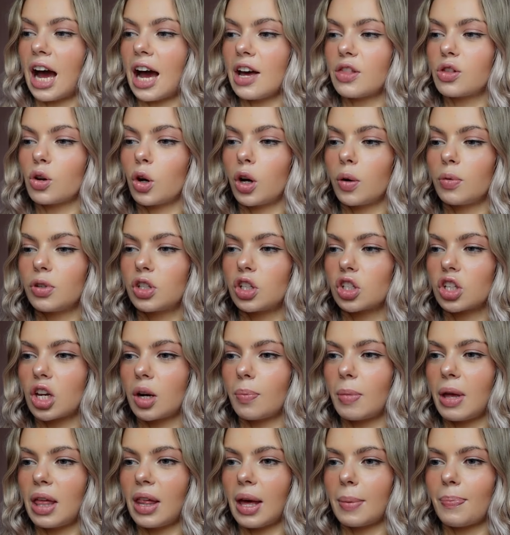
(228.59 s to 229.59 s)
I thought it was just
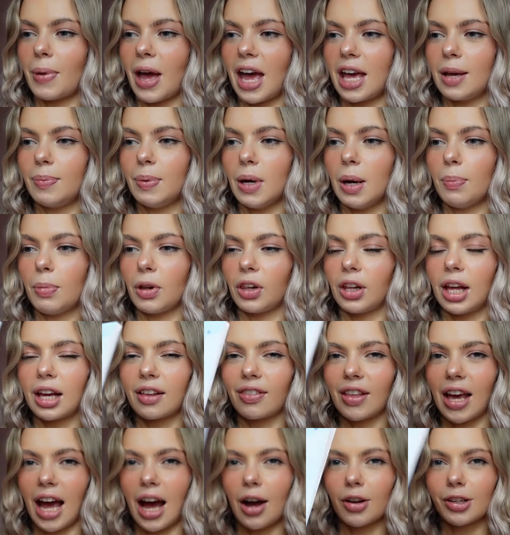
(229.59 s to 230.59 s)
going to be like paper, but
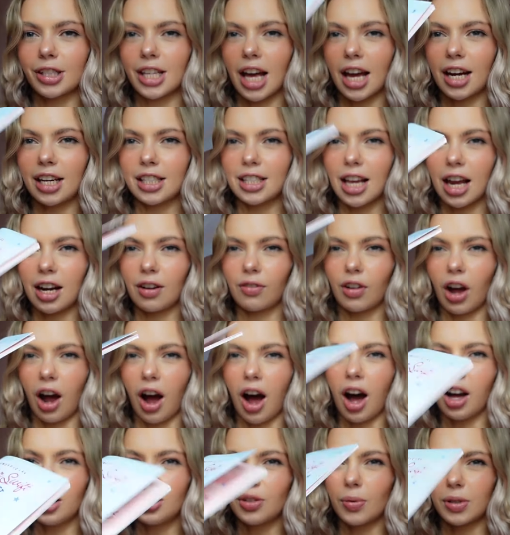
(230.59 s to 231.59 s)
like the outside is kind of
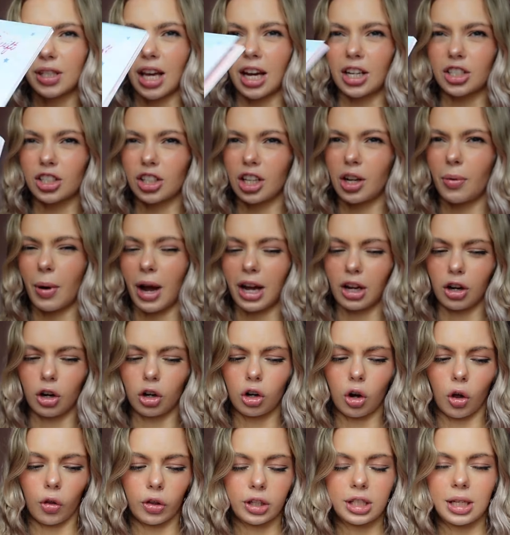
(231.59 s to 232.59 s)
card, so it's actually quite a
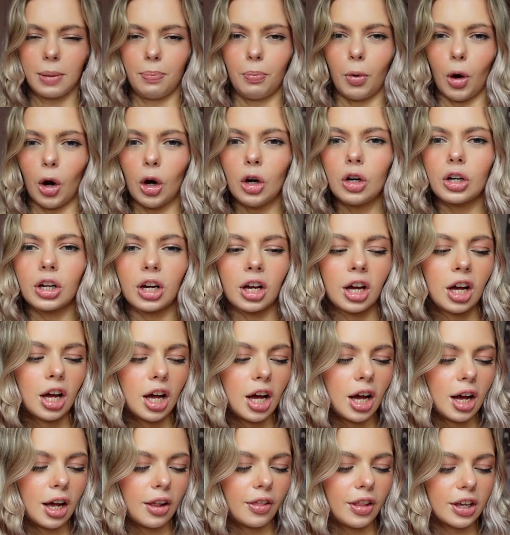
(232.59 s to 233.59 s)
good quality book.
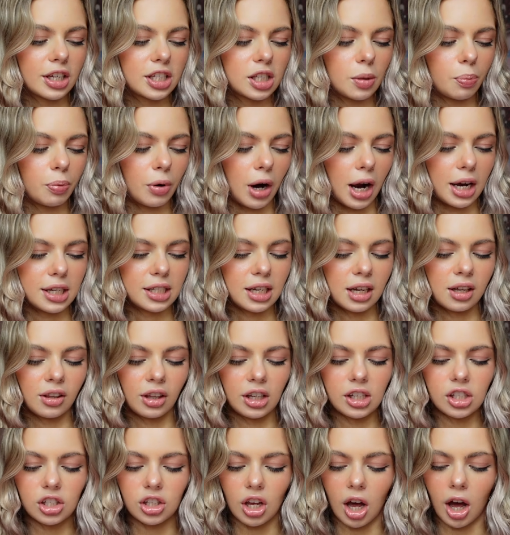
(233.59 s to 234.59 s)
Like
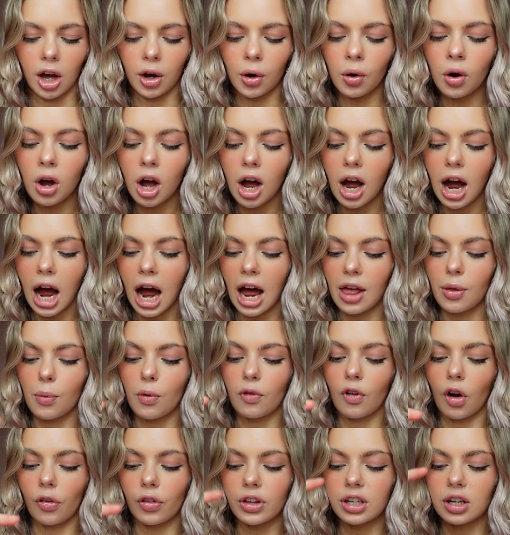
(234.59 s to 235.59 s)
surprisingly so. And then
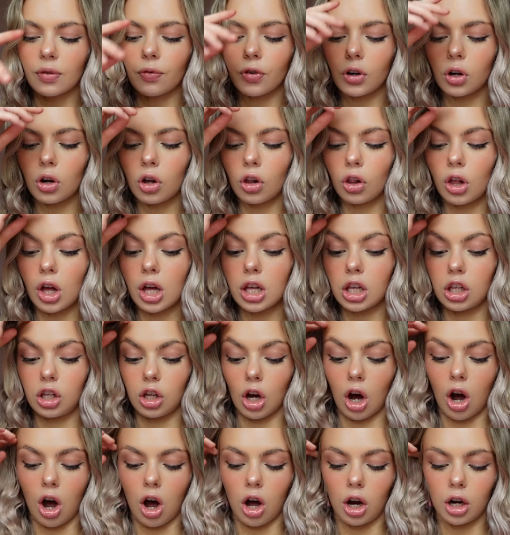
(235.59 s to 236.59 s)
we've got the different colour
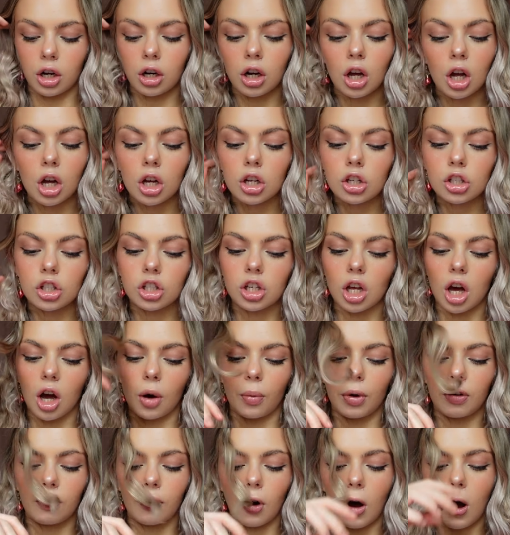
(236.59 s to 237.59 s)
yarn.
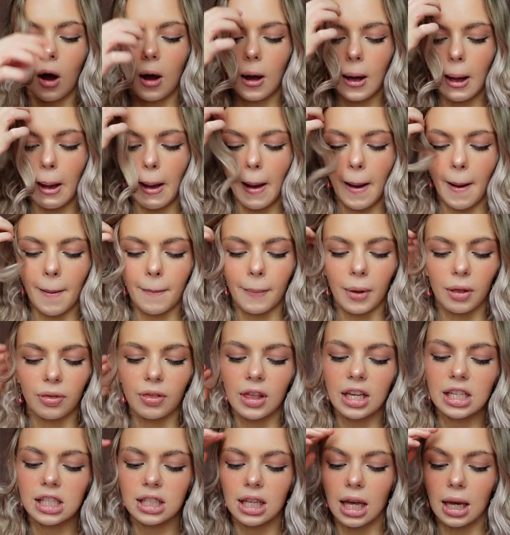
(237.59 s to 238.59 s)
So we've got um,
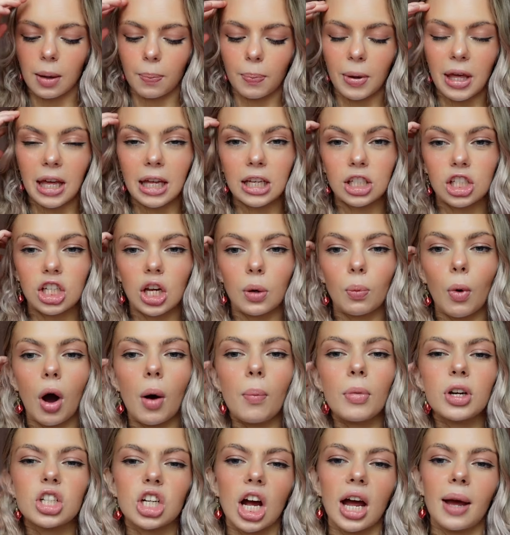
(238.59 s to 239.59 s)
this like peachy
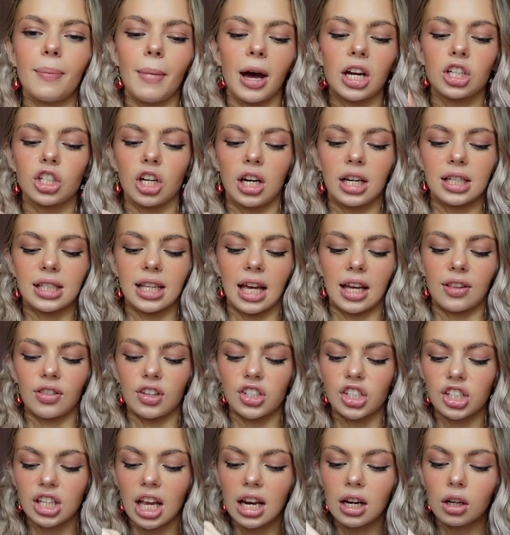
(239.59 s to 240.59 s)
one, which I imagine is like
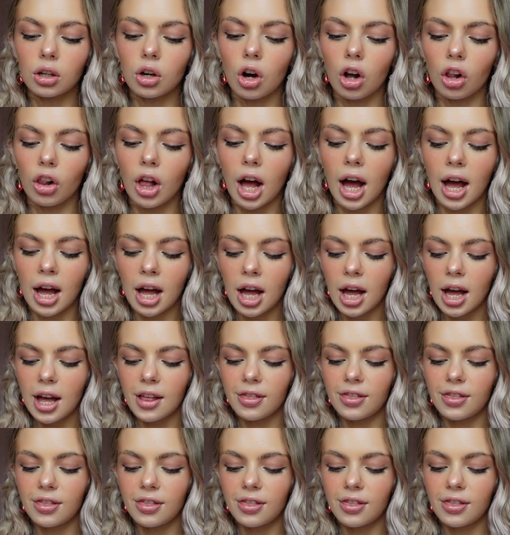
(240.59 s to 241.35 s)
the skin colour.